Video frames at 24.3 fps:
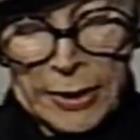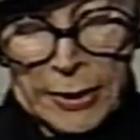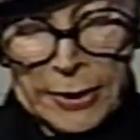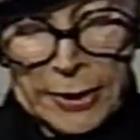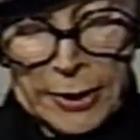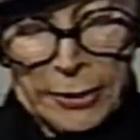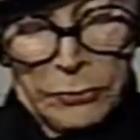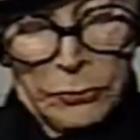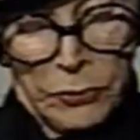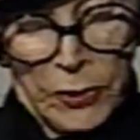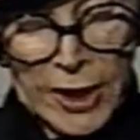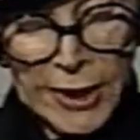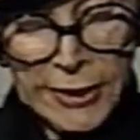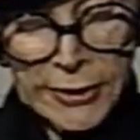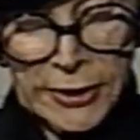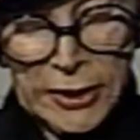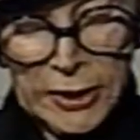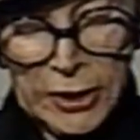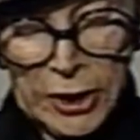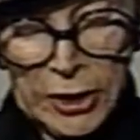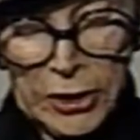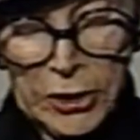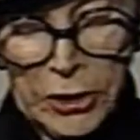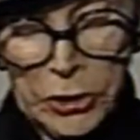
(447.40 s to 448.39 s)

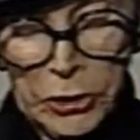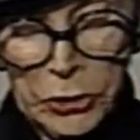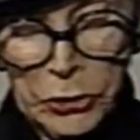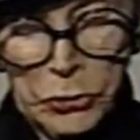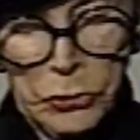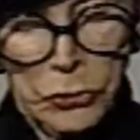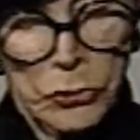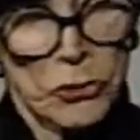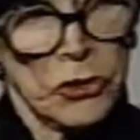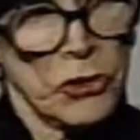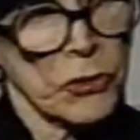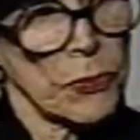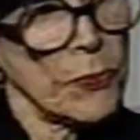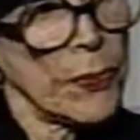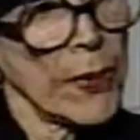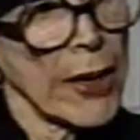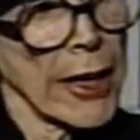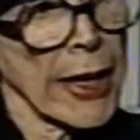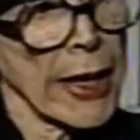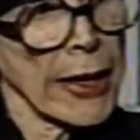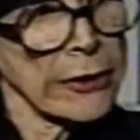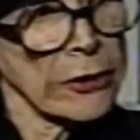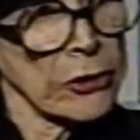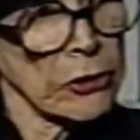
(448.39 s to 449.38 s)
erected a huge
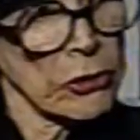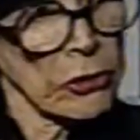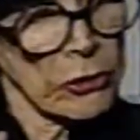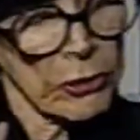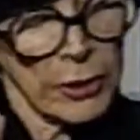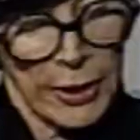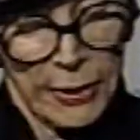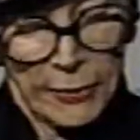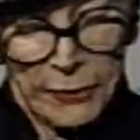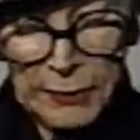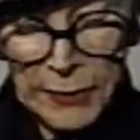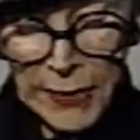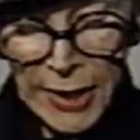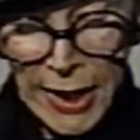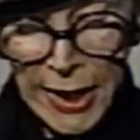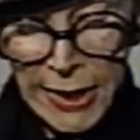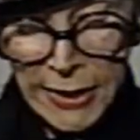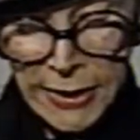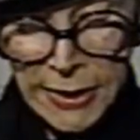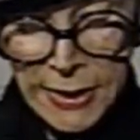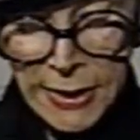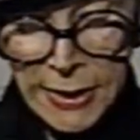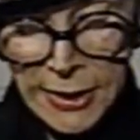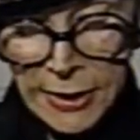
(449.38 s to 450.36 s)
banner at
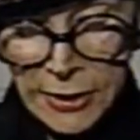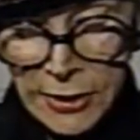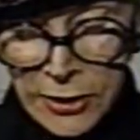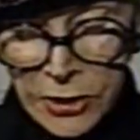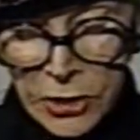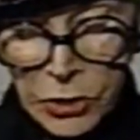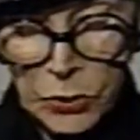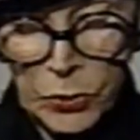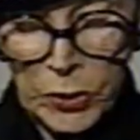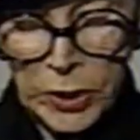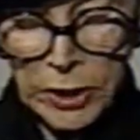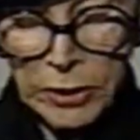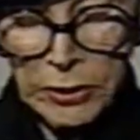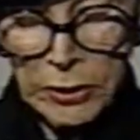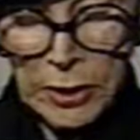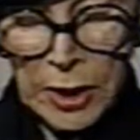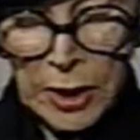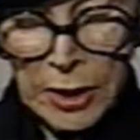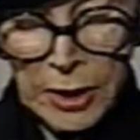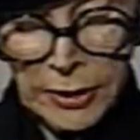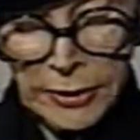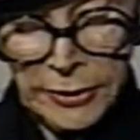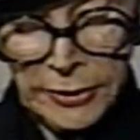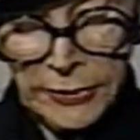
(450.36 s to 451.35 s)
Madison Square
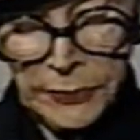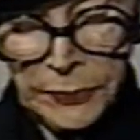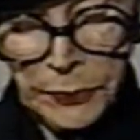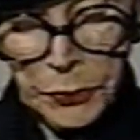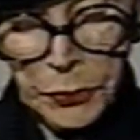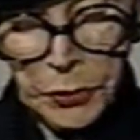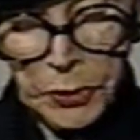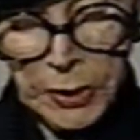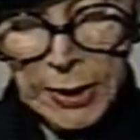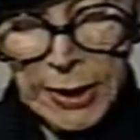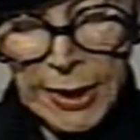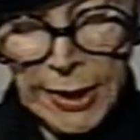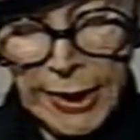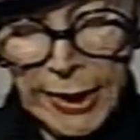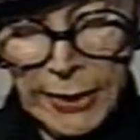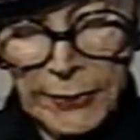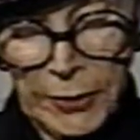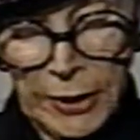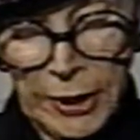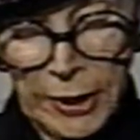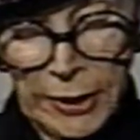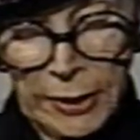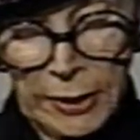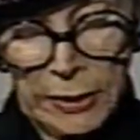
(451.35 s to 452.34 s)
Garden
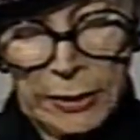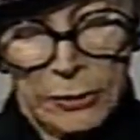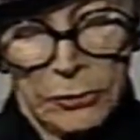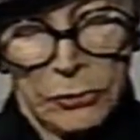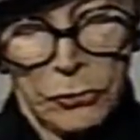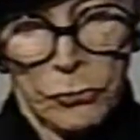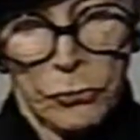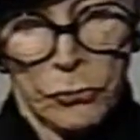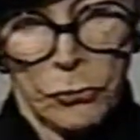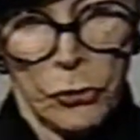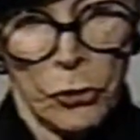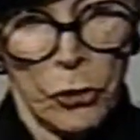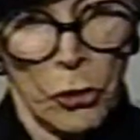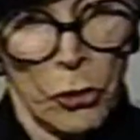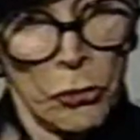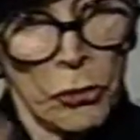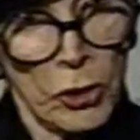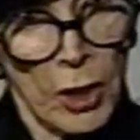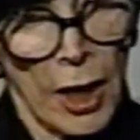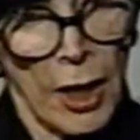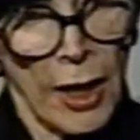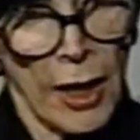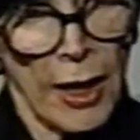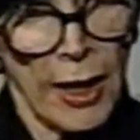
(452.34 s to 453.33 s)
proclaiming, No
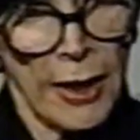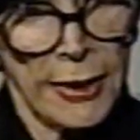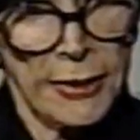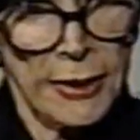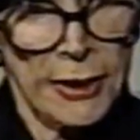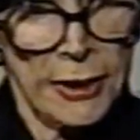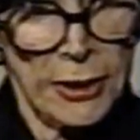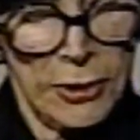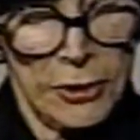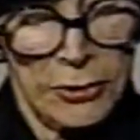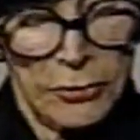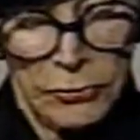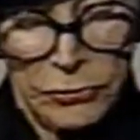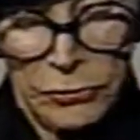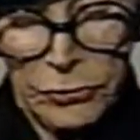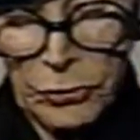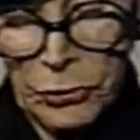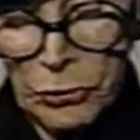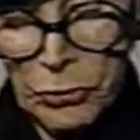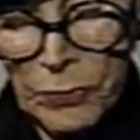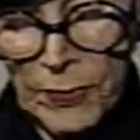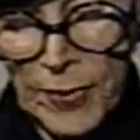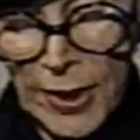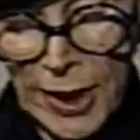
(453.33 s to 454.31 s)
Gods,
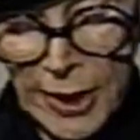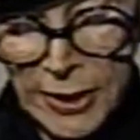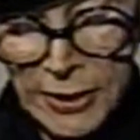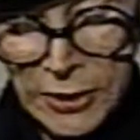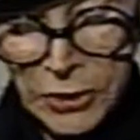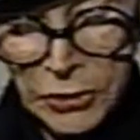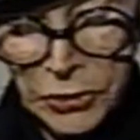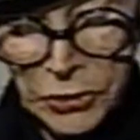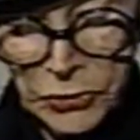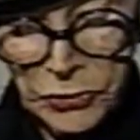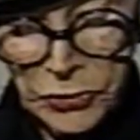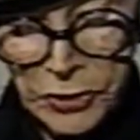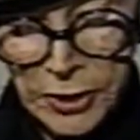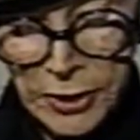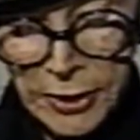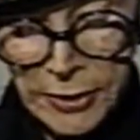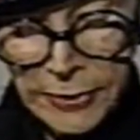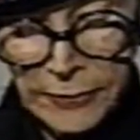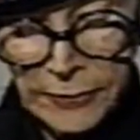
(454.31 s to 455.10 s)
No Masters.